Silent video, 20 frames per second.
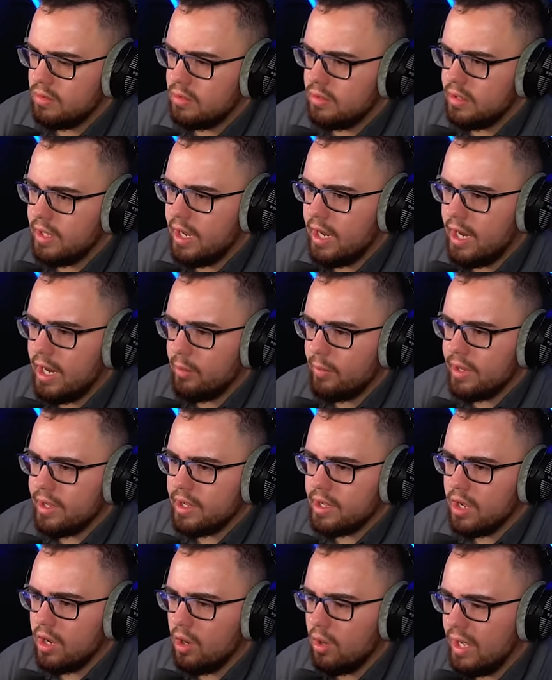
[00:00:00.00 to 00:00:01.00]
There we
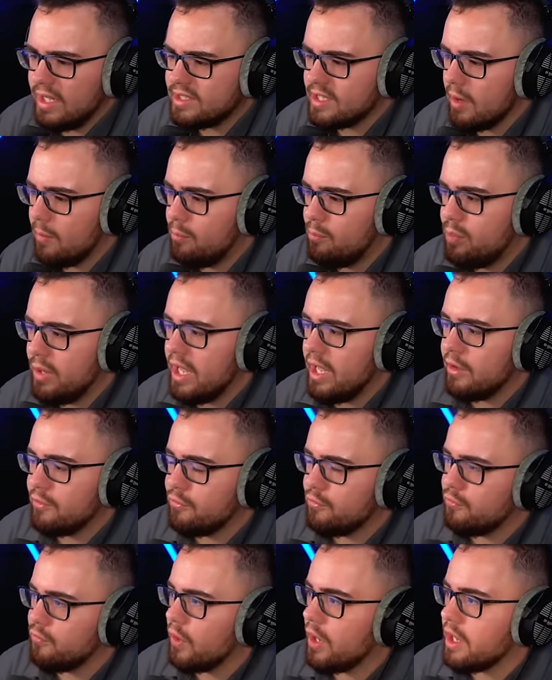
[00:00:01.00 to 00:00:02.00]
go. That's a big
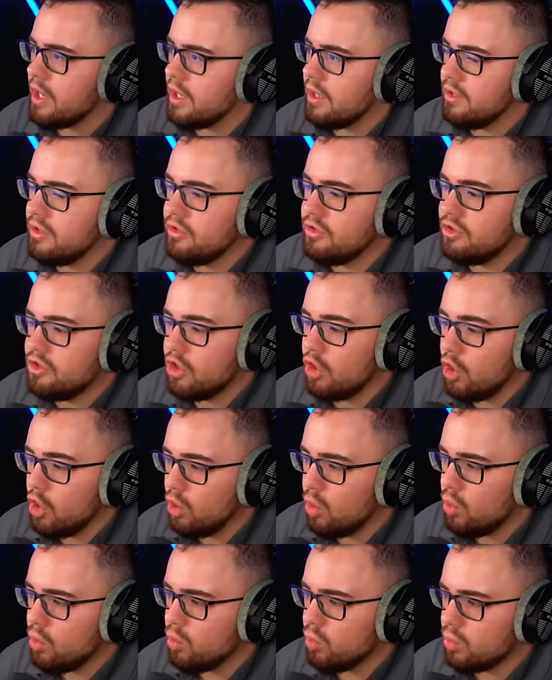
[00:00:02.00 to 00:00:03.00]
freaking
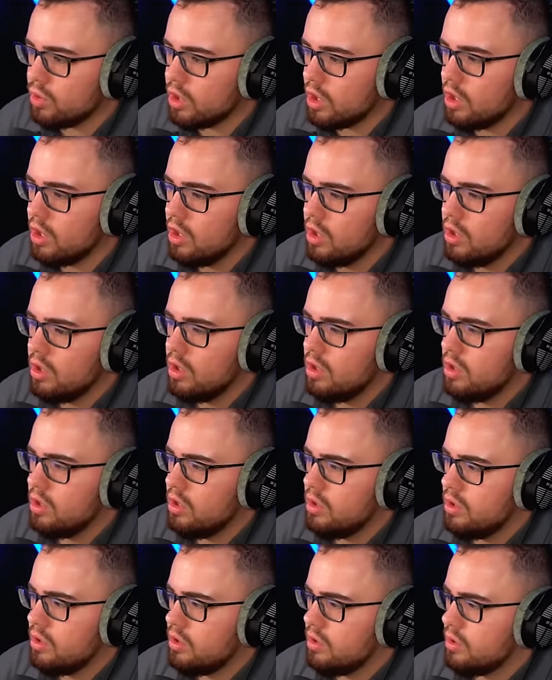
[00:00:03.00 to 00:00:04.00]
dude.
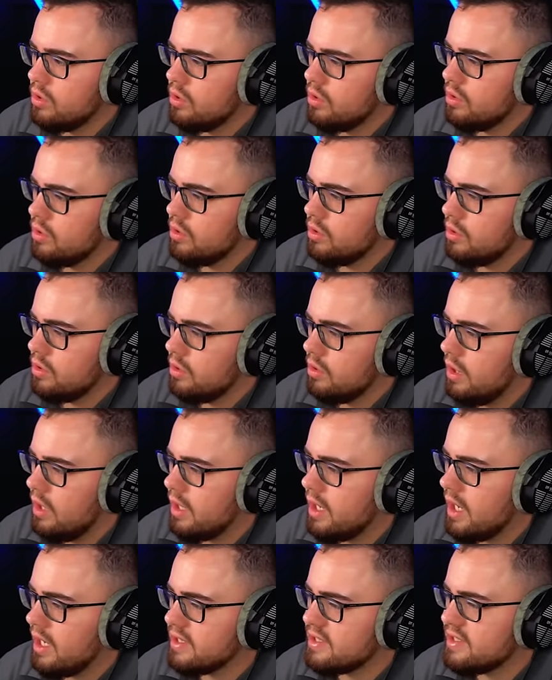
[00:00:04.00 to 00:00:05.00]
Whew, that's all. I
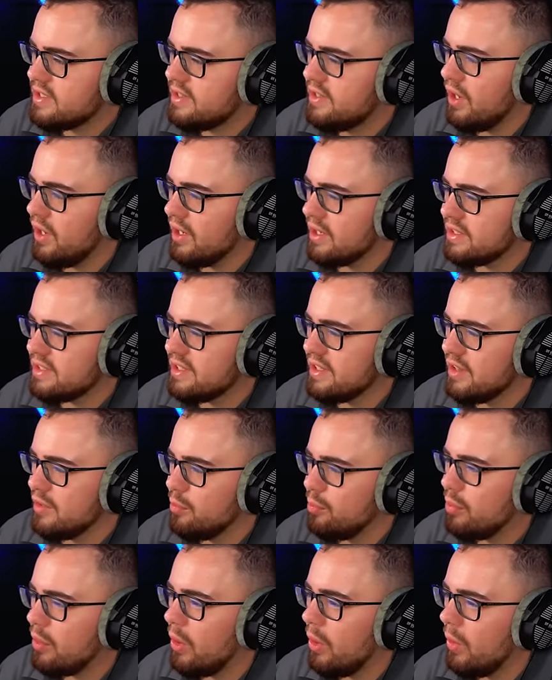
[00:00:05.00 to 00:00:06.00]
got I'm, stuck to i the
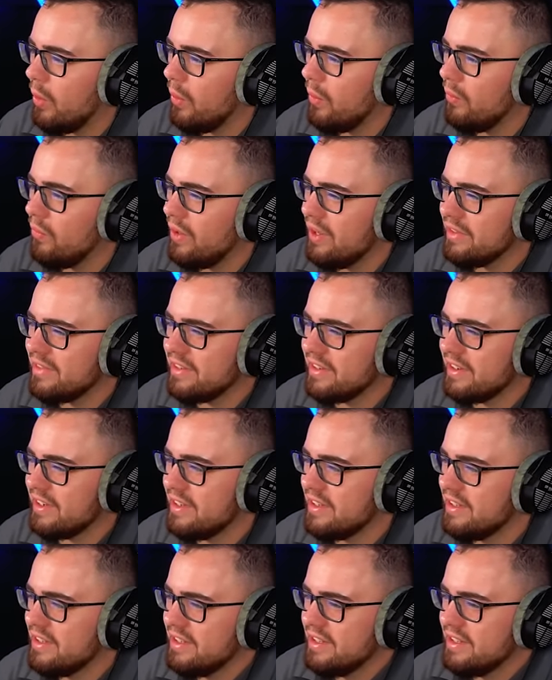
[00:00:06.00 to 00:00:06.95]
pole. What Dr. the?